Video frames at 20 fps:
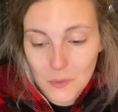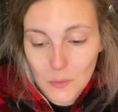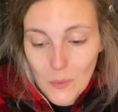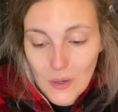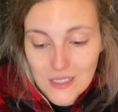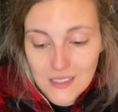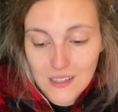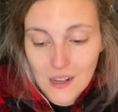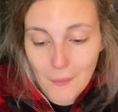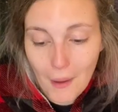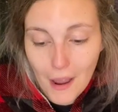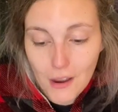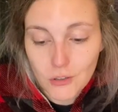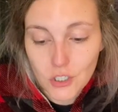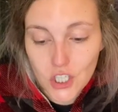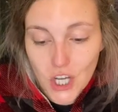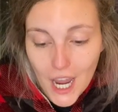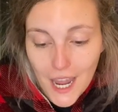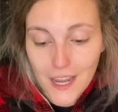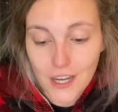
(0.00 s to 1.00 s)
We somehow
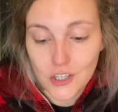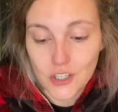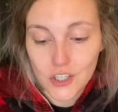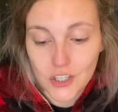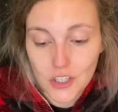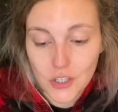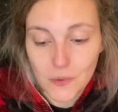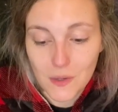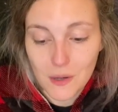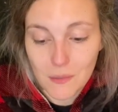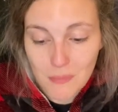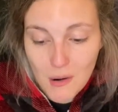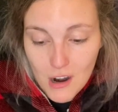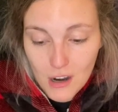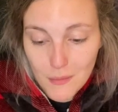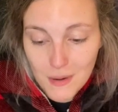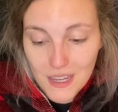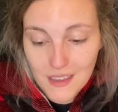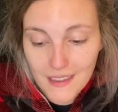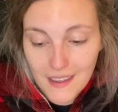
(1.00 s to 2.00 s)
change to an
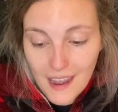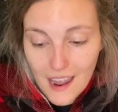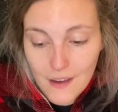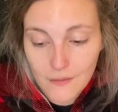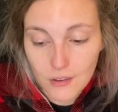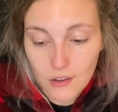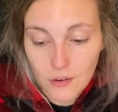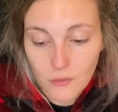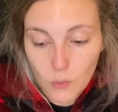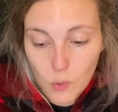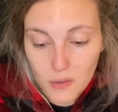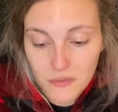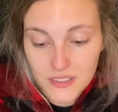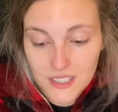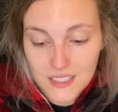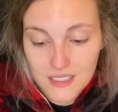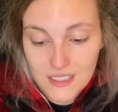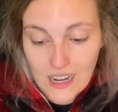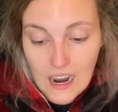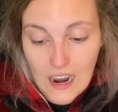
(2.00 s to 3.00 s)
apartment in the capital of
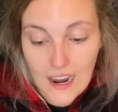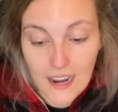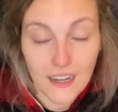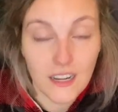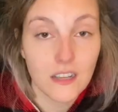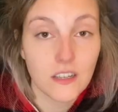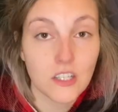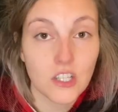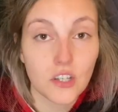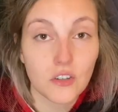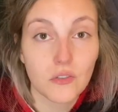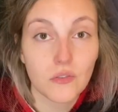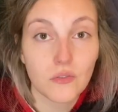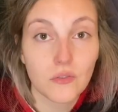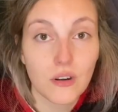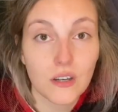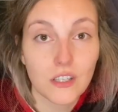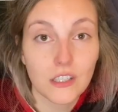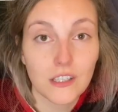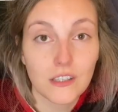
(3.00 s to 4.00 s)
Wolfenstein
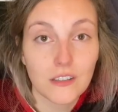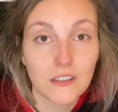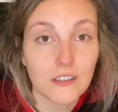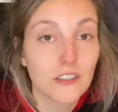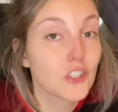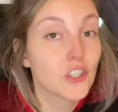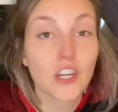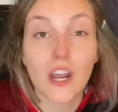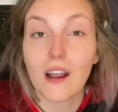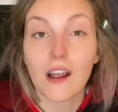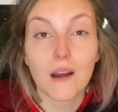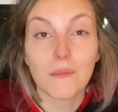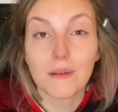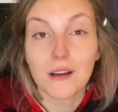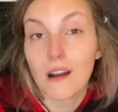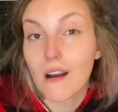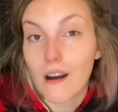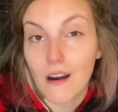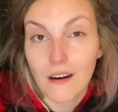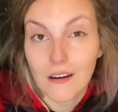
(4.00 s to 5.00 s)
to check up
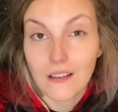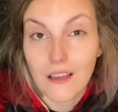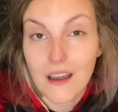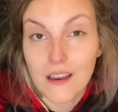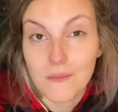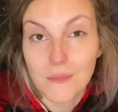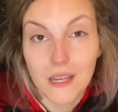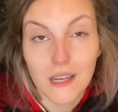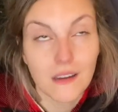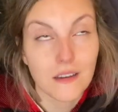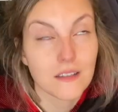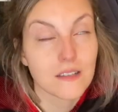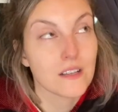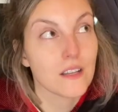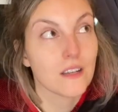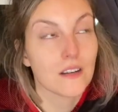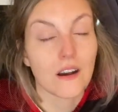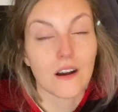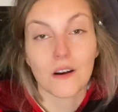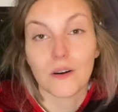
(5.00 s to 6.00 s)
on Caroline, because,
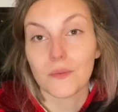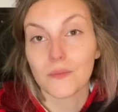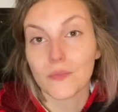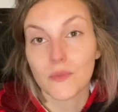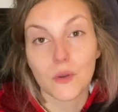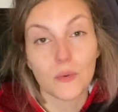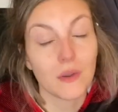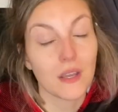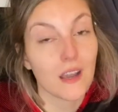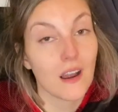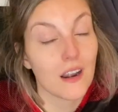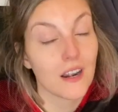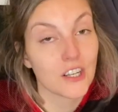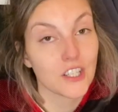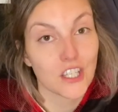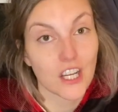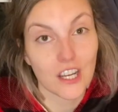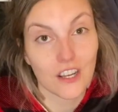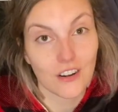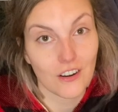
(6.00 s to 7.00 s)
you know, we got to
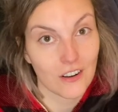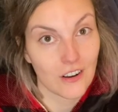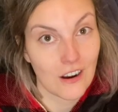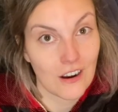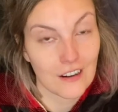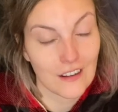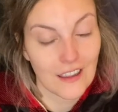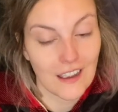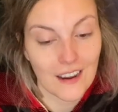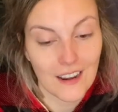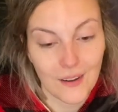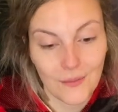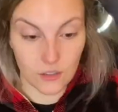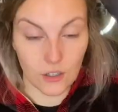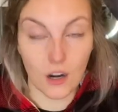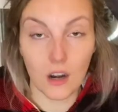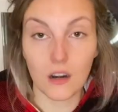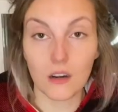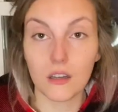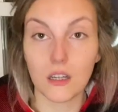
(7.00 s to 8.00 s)
check in on Caroline.
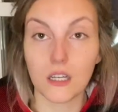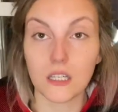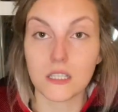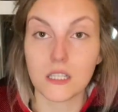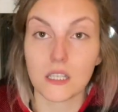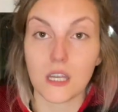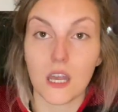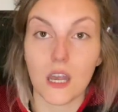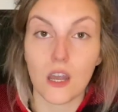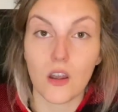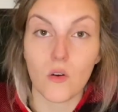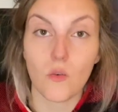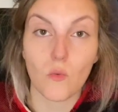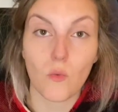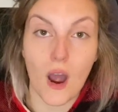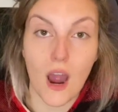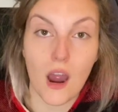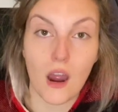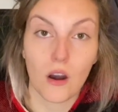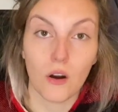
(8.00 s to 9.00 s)
Caroline is saying,
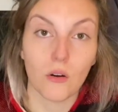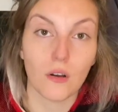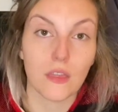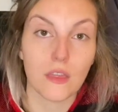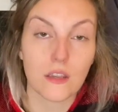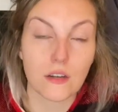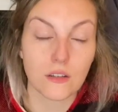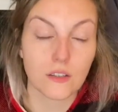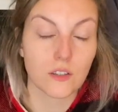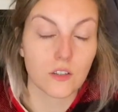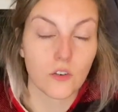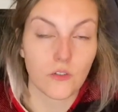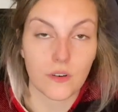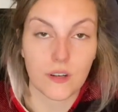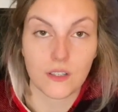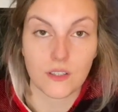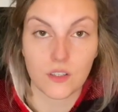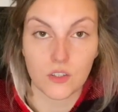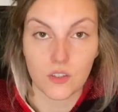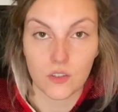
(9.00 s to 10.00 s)
"Wow, there's a
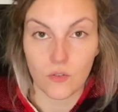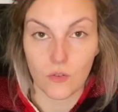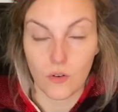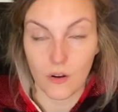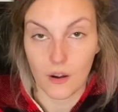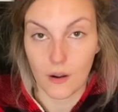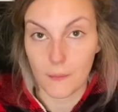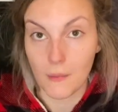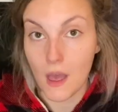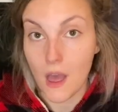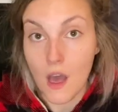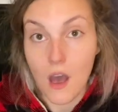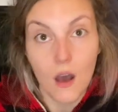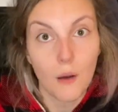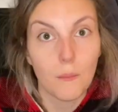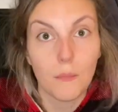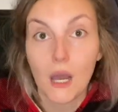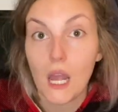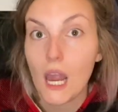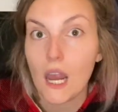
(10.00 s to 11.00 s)
crazy storm,
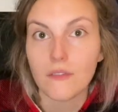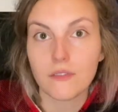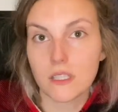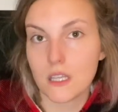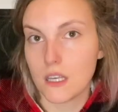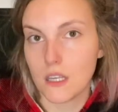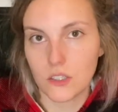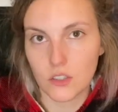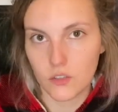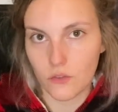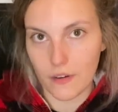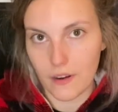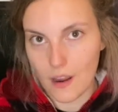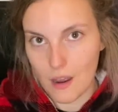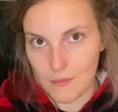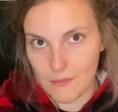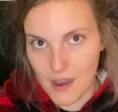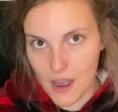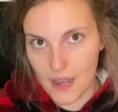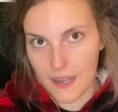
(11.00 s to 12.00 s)
but everything is great
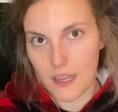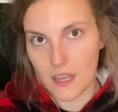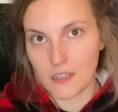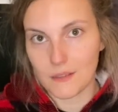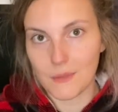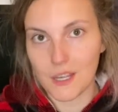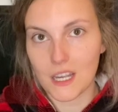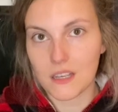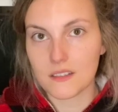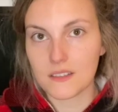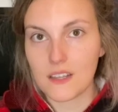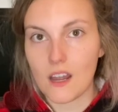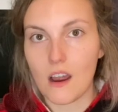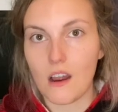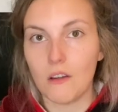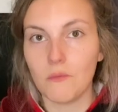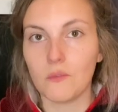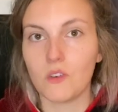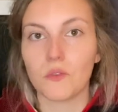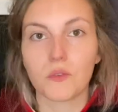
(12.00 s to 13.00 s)
on my end because now
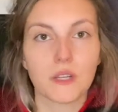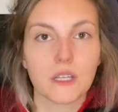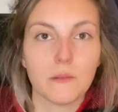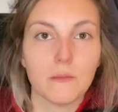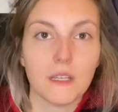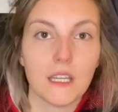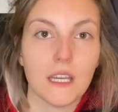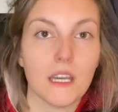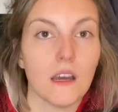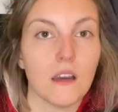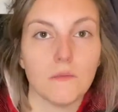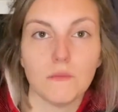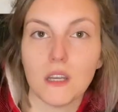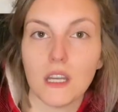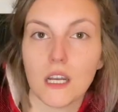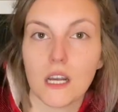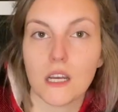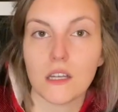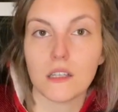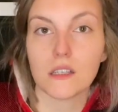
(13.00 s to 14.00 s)
I'm going to be
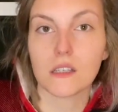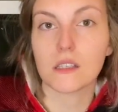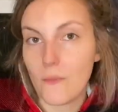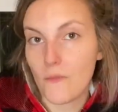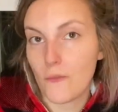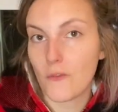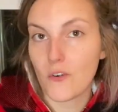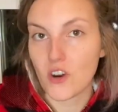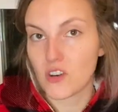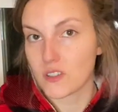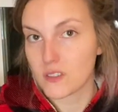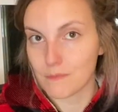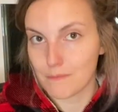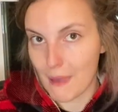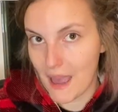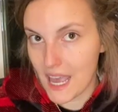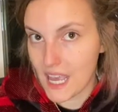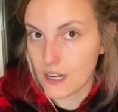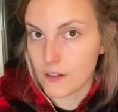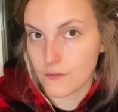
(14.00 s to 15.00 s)
Amina's first
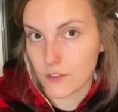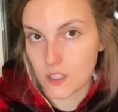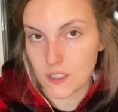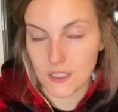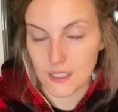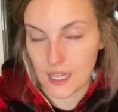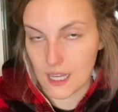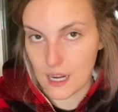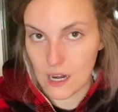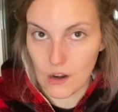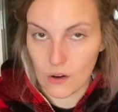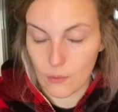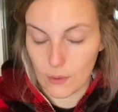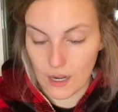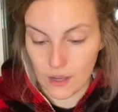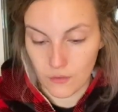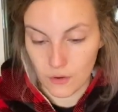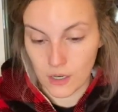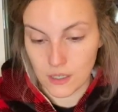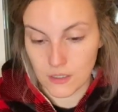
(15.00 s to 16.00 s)
maid, first lady, or
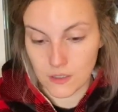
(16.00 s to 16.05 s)
whatever it's